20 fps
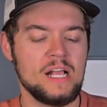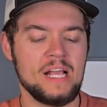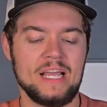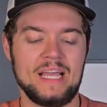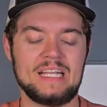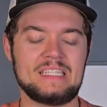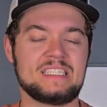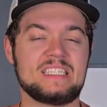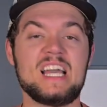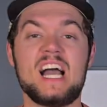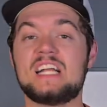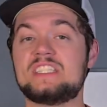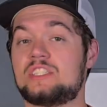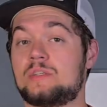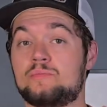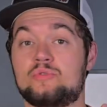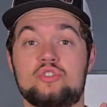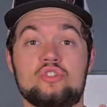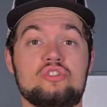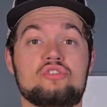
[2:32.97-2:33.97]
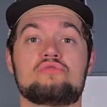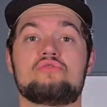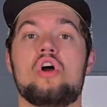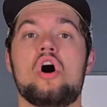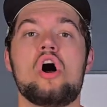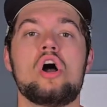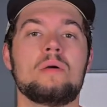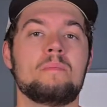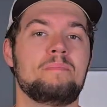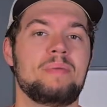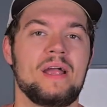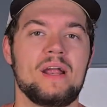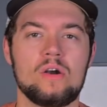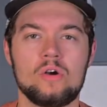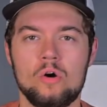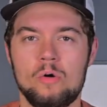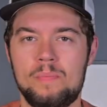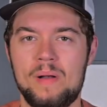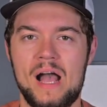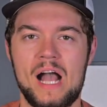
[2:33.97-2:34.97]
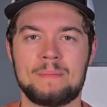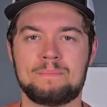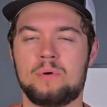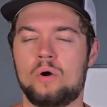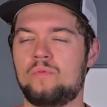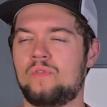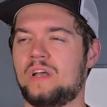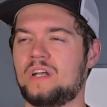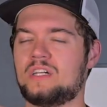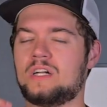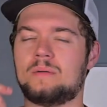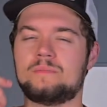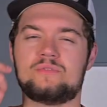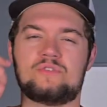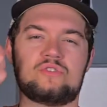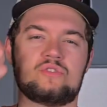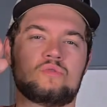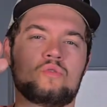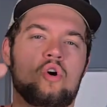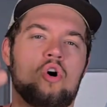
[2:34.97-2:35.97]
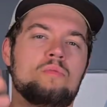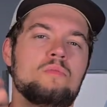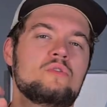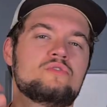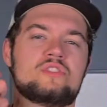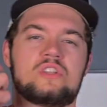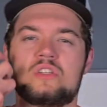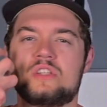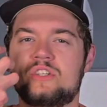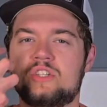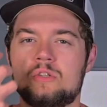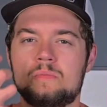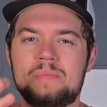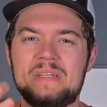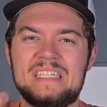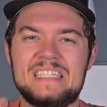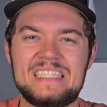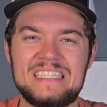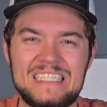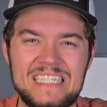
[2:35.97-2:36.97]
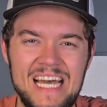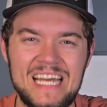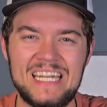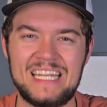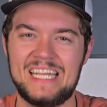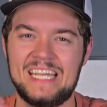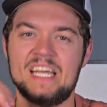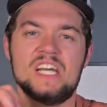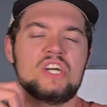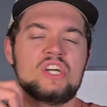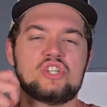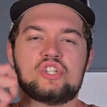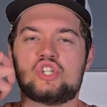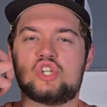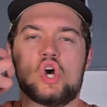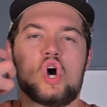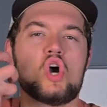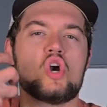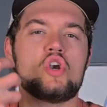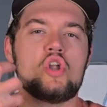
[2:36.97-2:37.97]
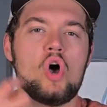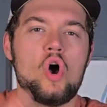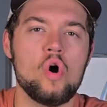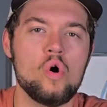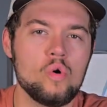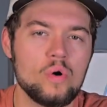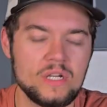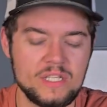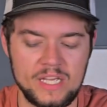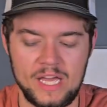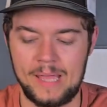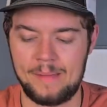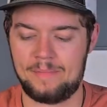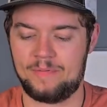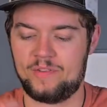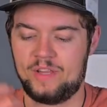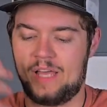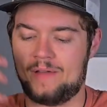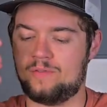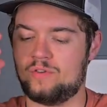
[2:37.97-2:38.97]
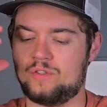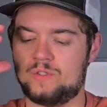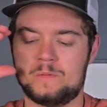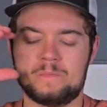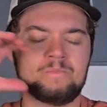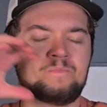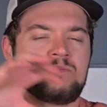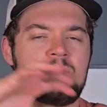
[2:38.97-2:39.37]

It's got some strong barrel backbone that comes through almost a little bit nutty, charred oak type flavors.